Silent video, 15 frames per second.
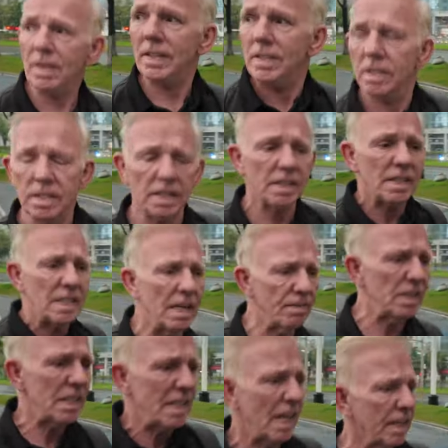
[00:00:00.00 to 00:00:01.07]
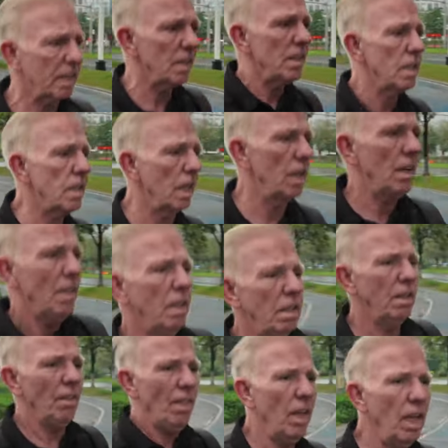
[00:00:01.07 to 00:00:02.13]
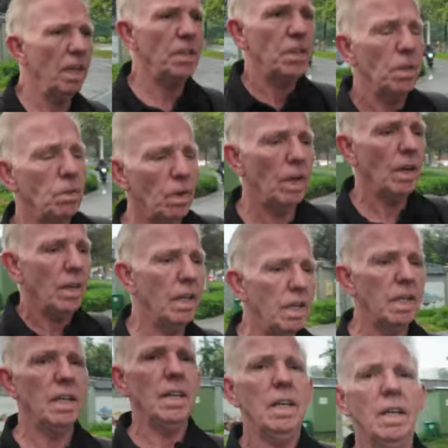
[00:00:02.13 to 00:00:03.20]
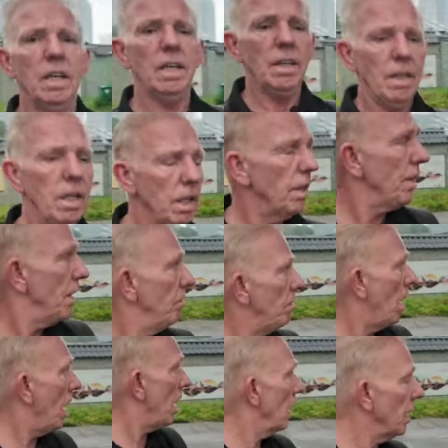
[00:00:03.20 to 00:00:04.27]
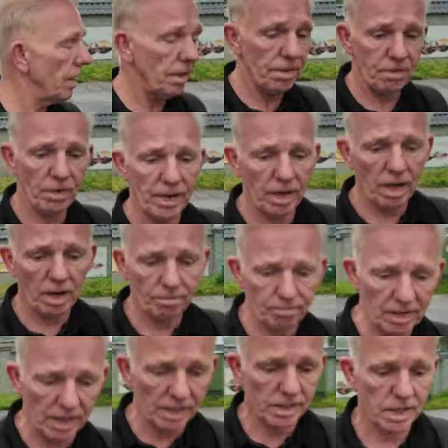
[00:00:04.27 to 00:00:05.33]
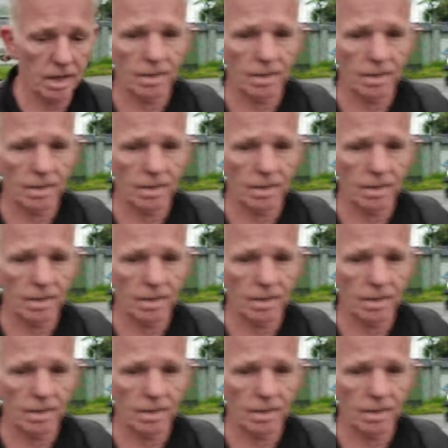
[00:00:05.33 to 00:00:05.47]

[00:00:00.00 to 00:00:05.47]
meters in seven seconds and do a, the mile in three and a half minutes.